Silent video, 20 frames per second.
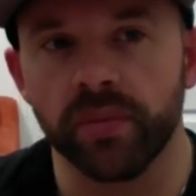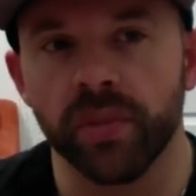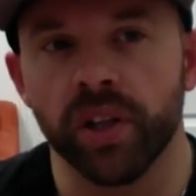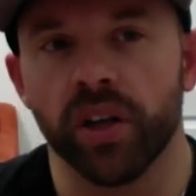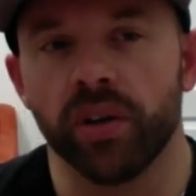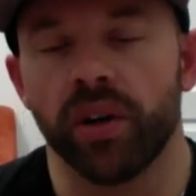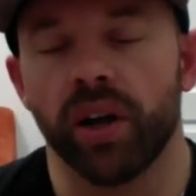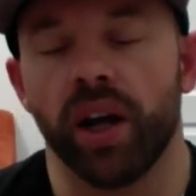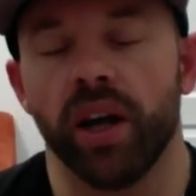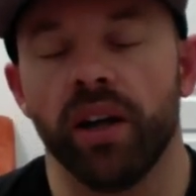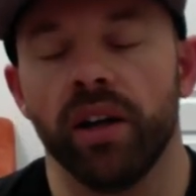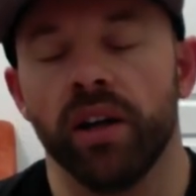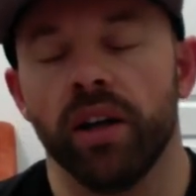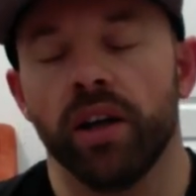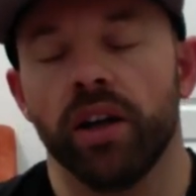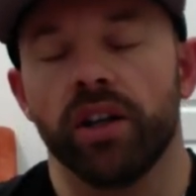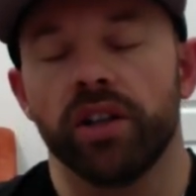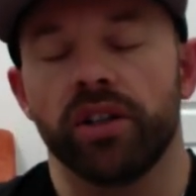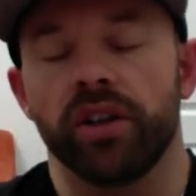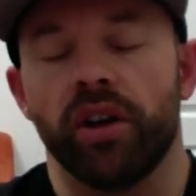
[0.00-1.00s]
Okay,
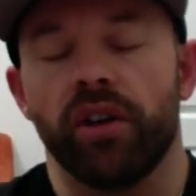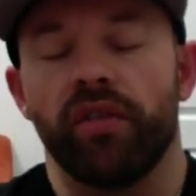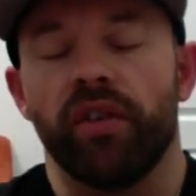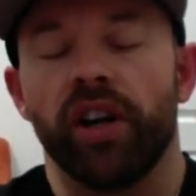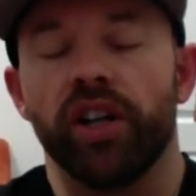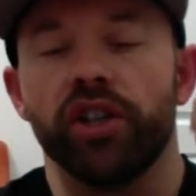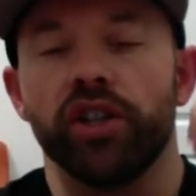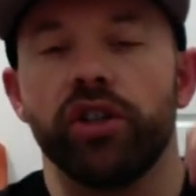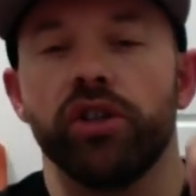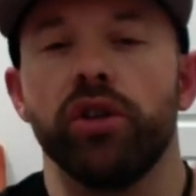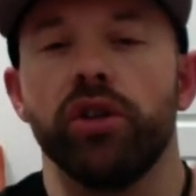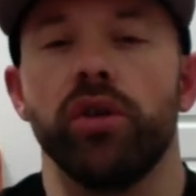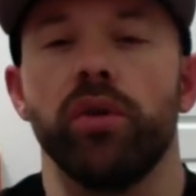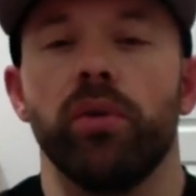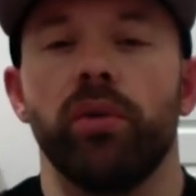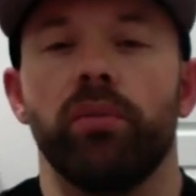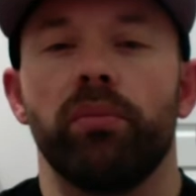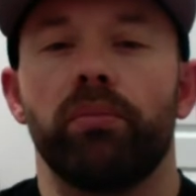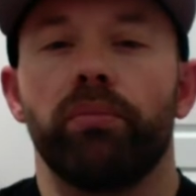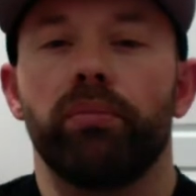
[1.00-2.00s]
so if I
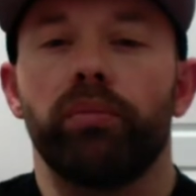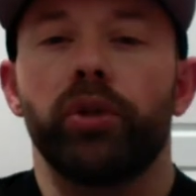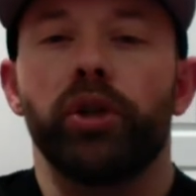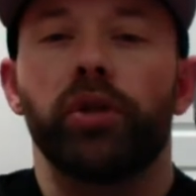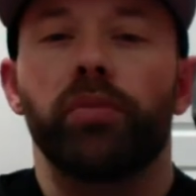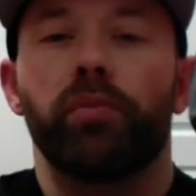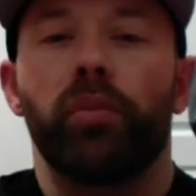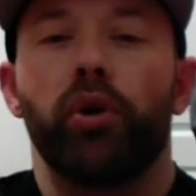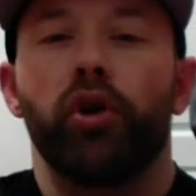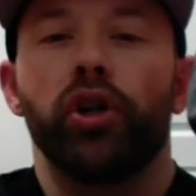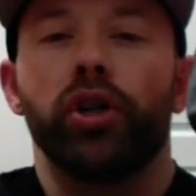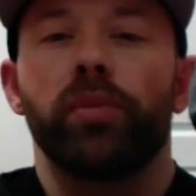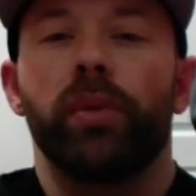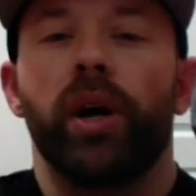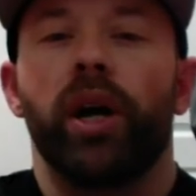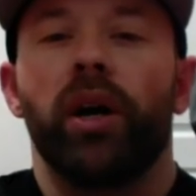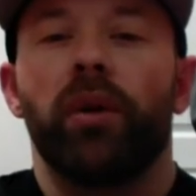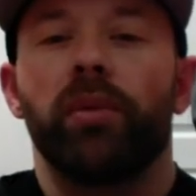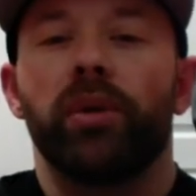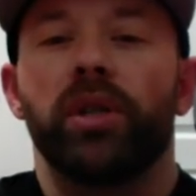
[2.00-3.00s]
just push
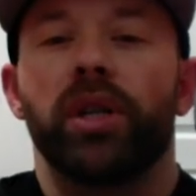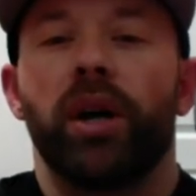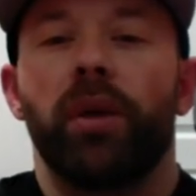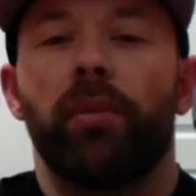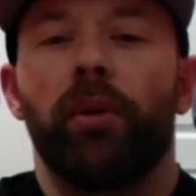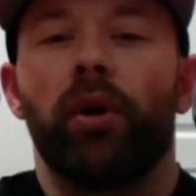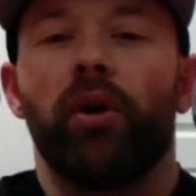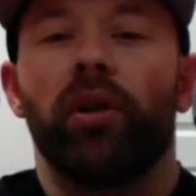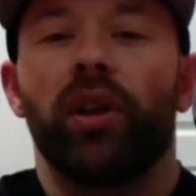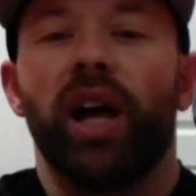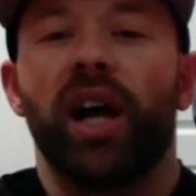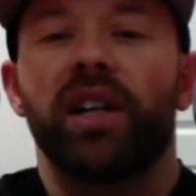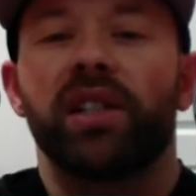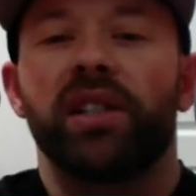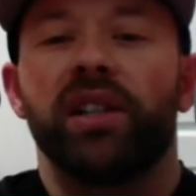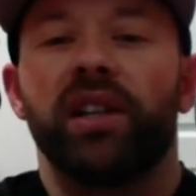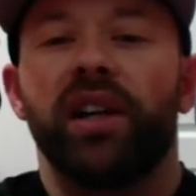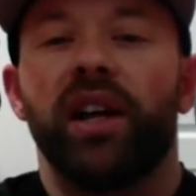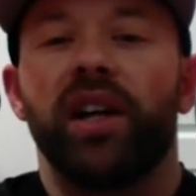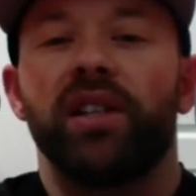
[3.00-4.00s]
my elbows up all
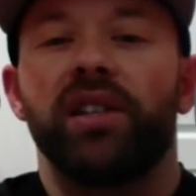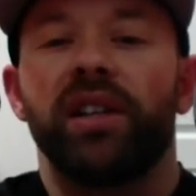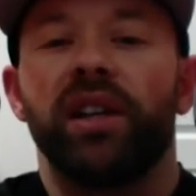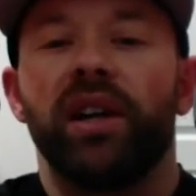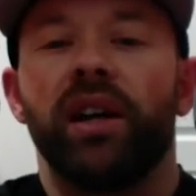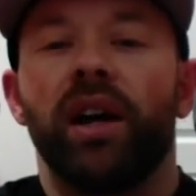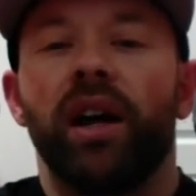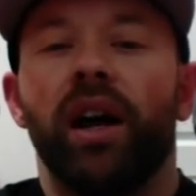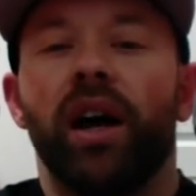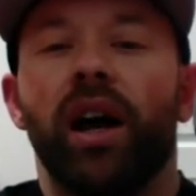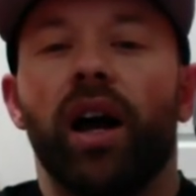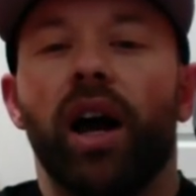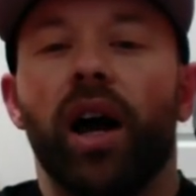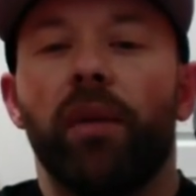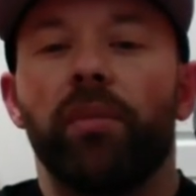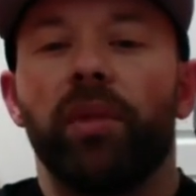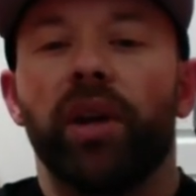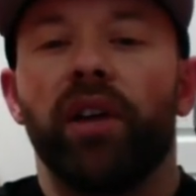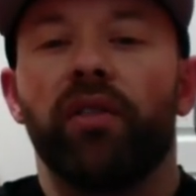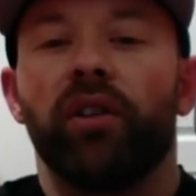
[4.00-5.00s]
laxy-daisy,
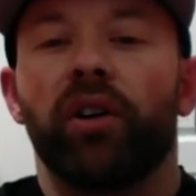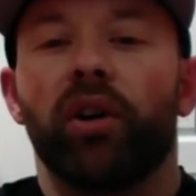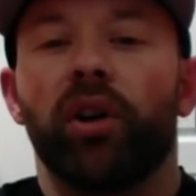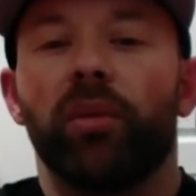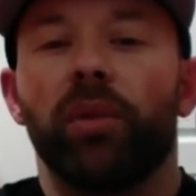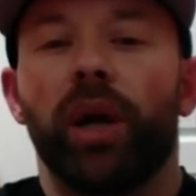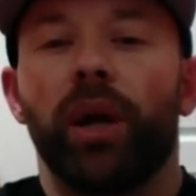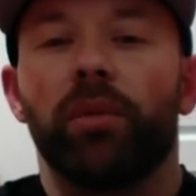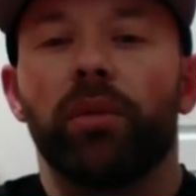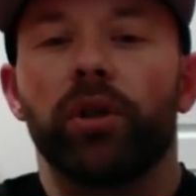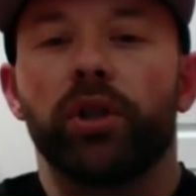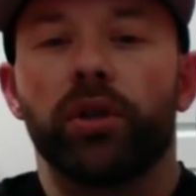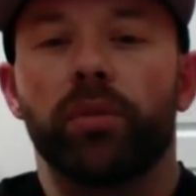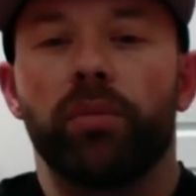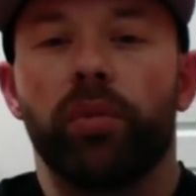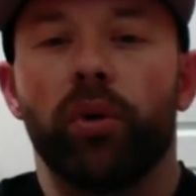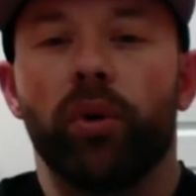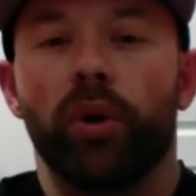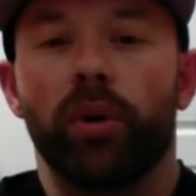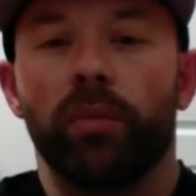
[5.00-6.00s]
I'm never going to be able to
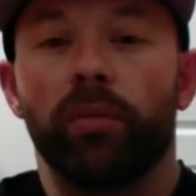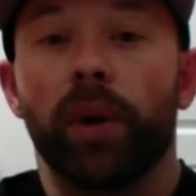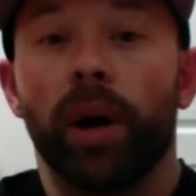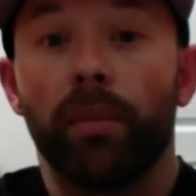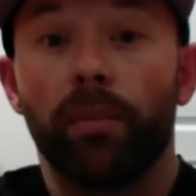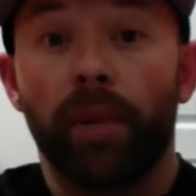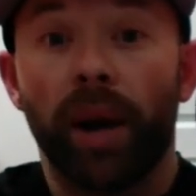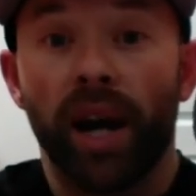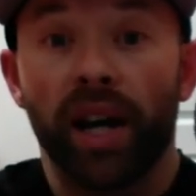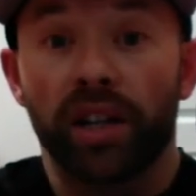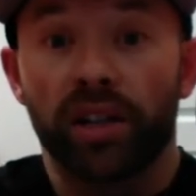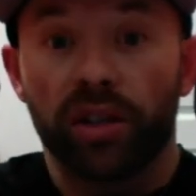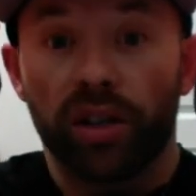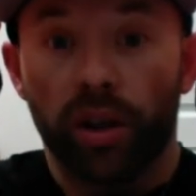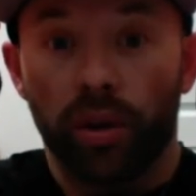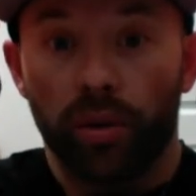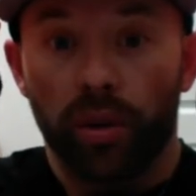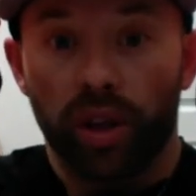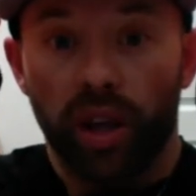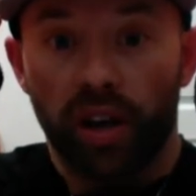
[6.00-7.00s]
support my max
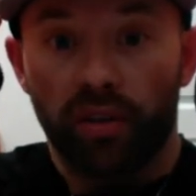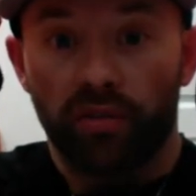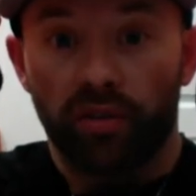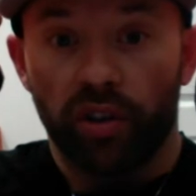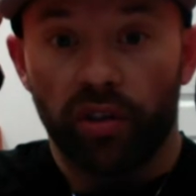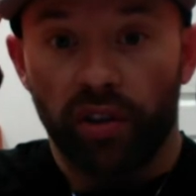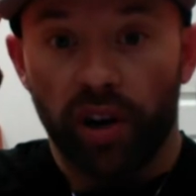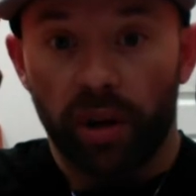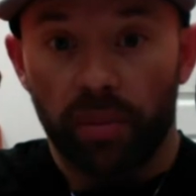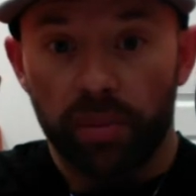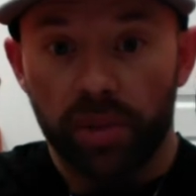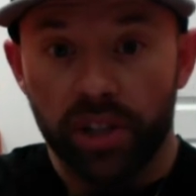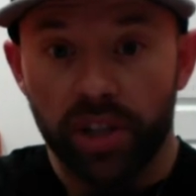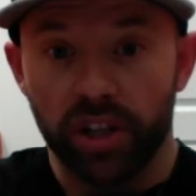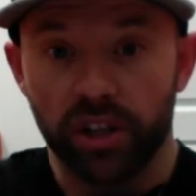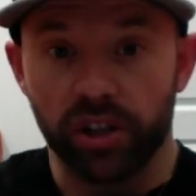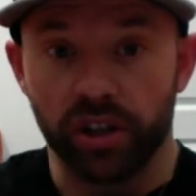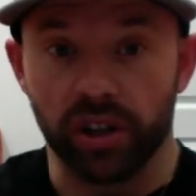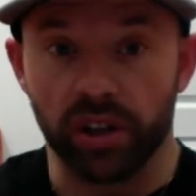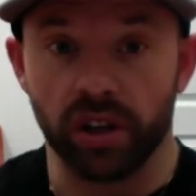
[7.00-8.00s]
load in that front rack
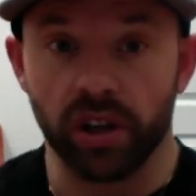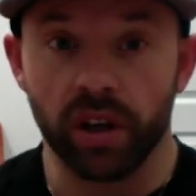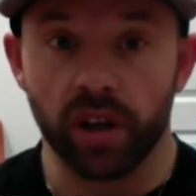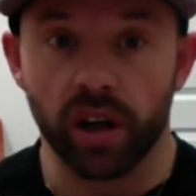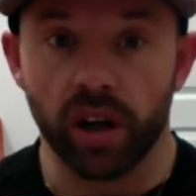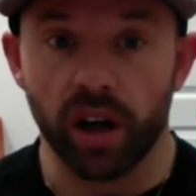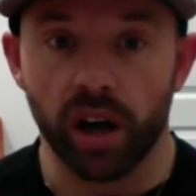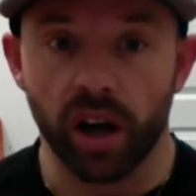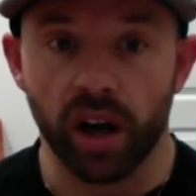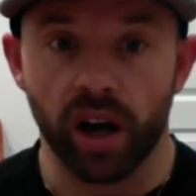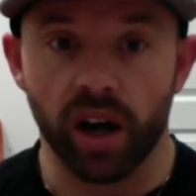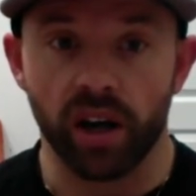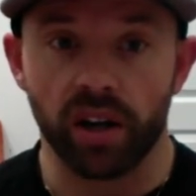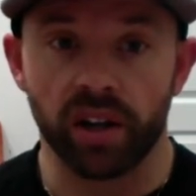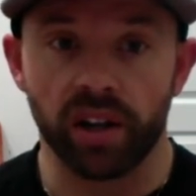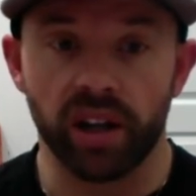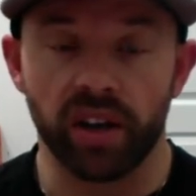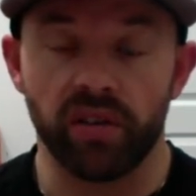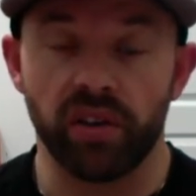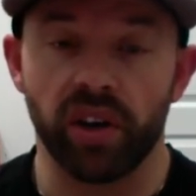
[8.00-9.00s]
position.
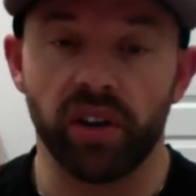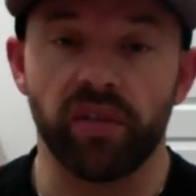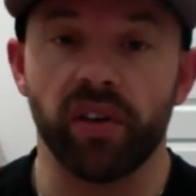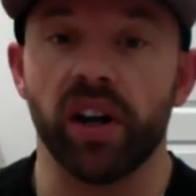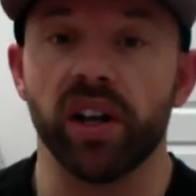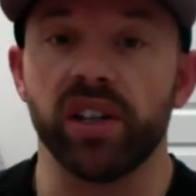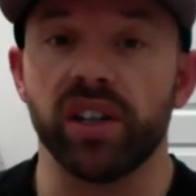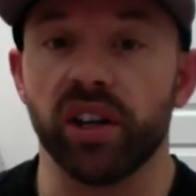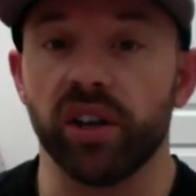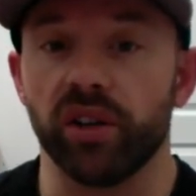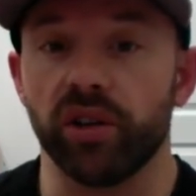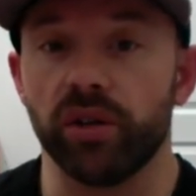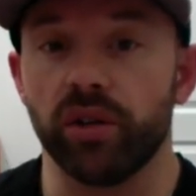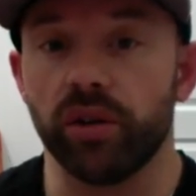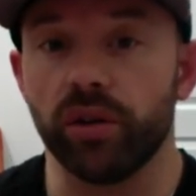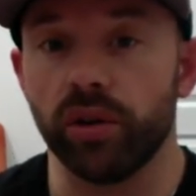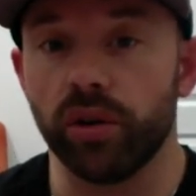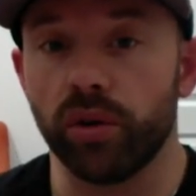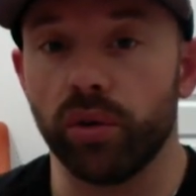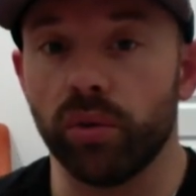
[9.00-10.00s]
Even if I tell you to
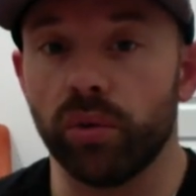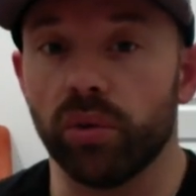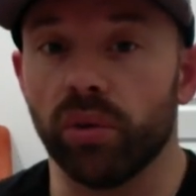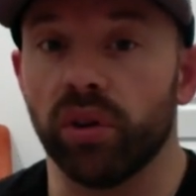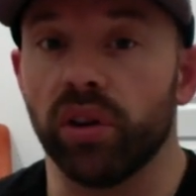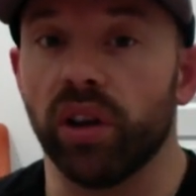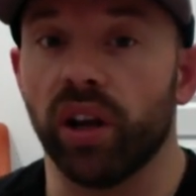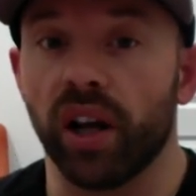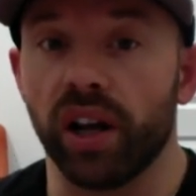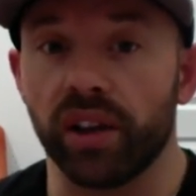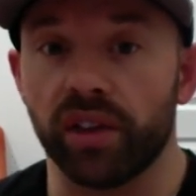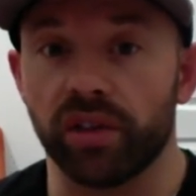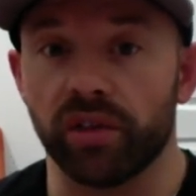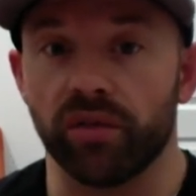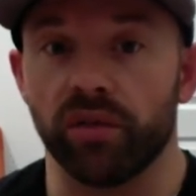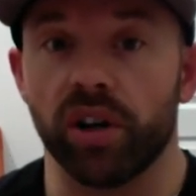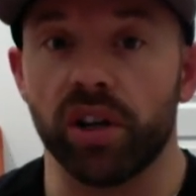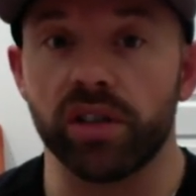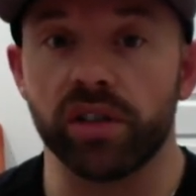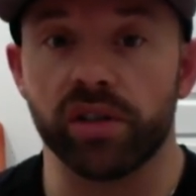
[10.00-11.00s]
do light
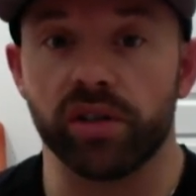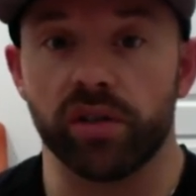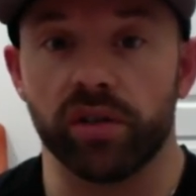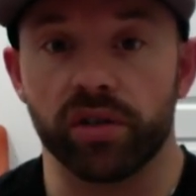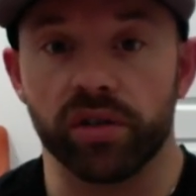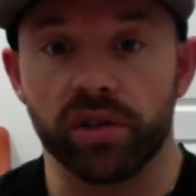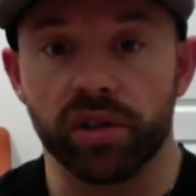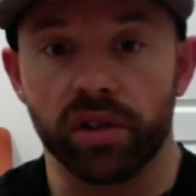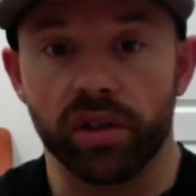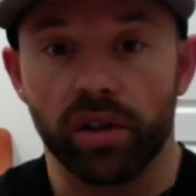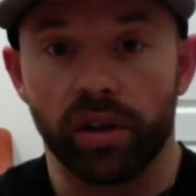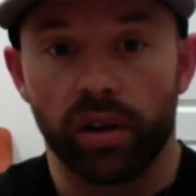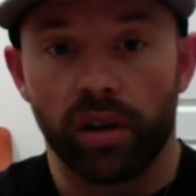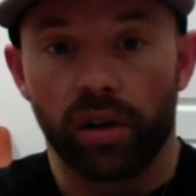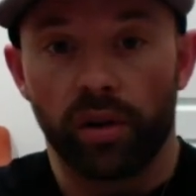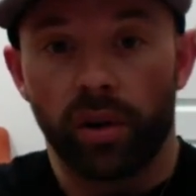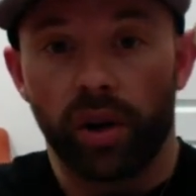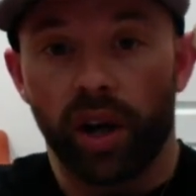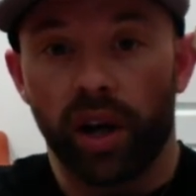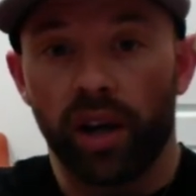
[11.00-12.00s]
thrusters,
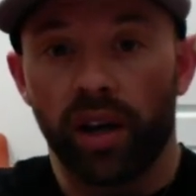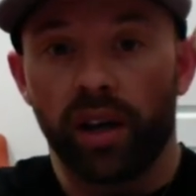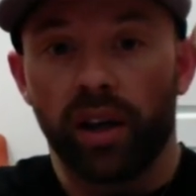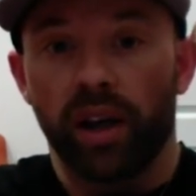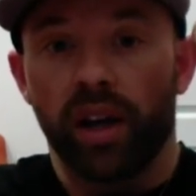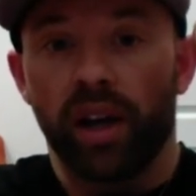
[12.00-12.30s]
okay,